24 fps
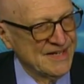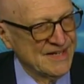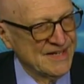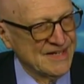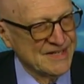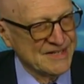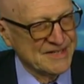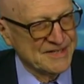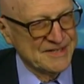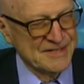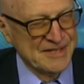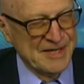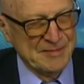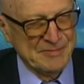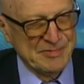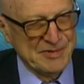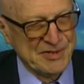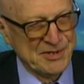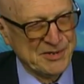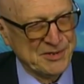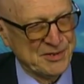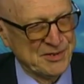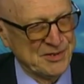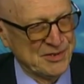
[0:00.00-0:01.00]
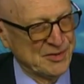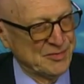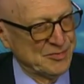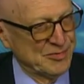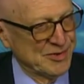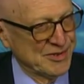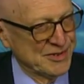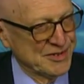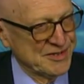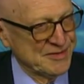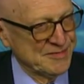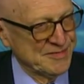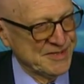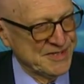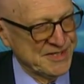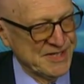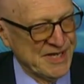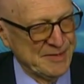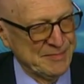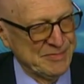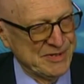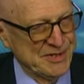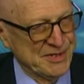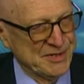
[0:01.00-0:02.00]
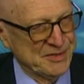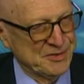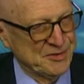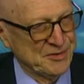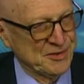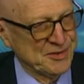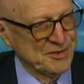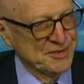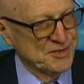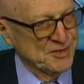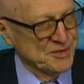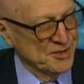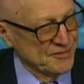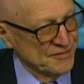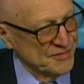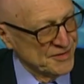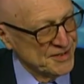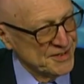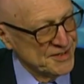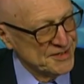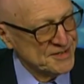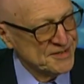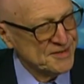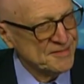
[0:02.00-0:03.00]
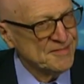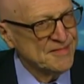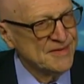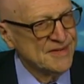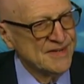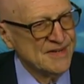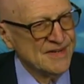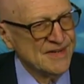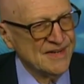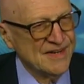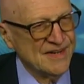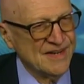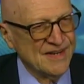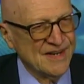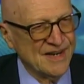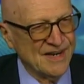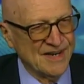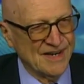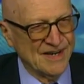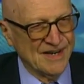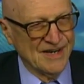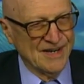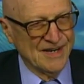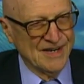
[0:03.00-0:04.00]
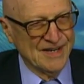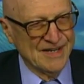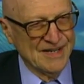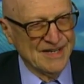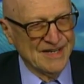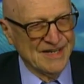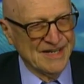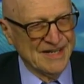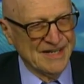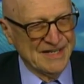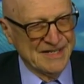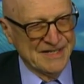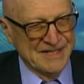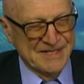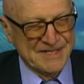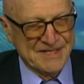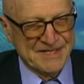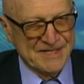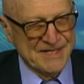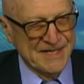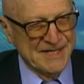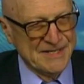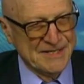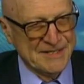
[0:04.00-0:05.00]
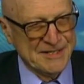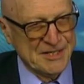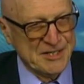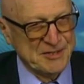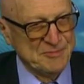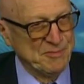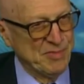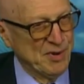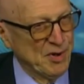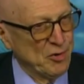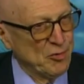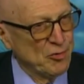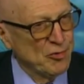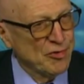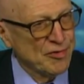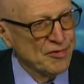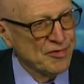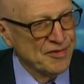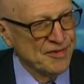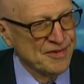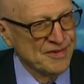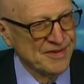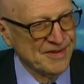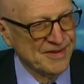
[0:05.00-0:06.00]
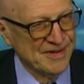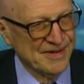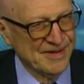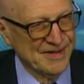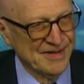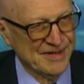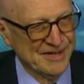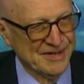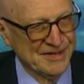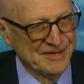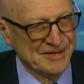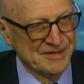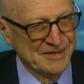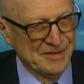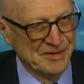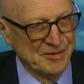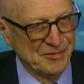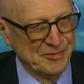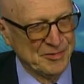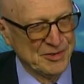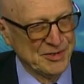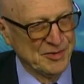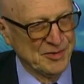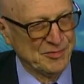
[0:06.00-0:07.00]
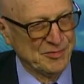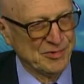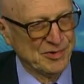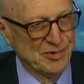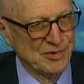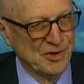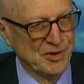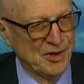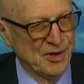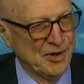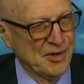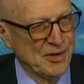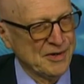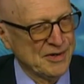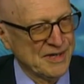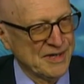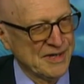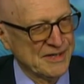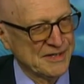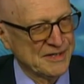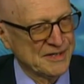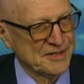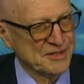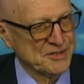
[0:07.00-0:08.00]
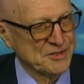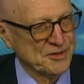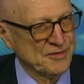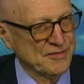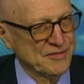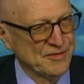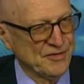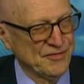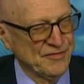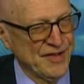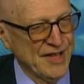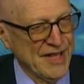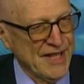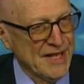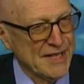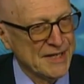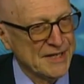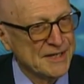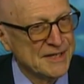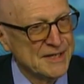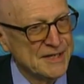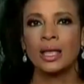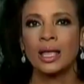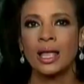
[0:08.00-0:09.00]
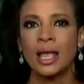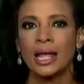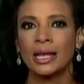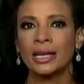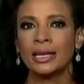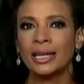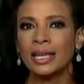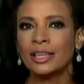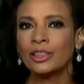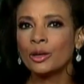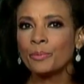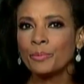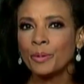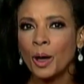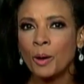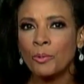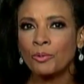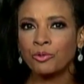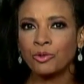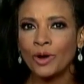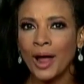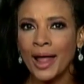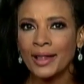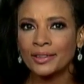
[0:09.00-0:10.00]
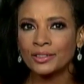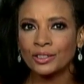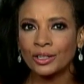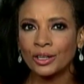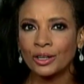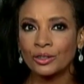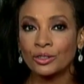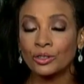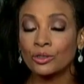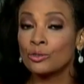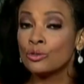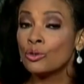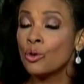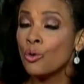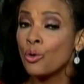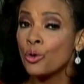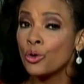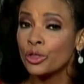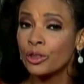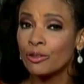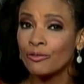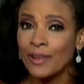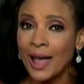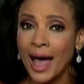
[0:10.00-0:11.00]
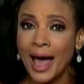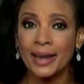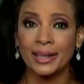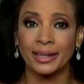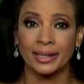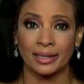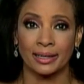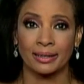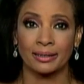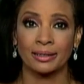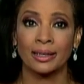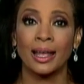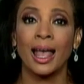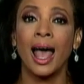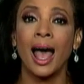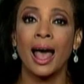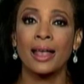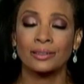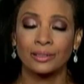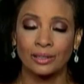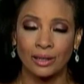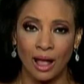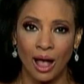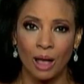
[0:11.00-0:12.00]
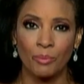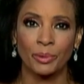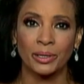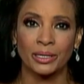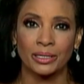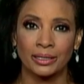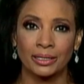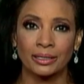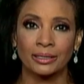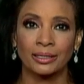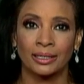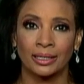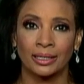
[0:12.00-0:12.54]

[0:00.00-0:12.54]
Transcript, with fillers: It's not political liberalism, it's not political conservatism. Uh, in a sense, it's both, uh, you know, a liberal heart and a conservative head. Neither Pope Francis nor the Vatican has commented.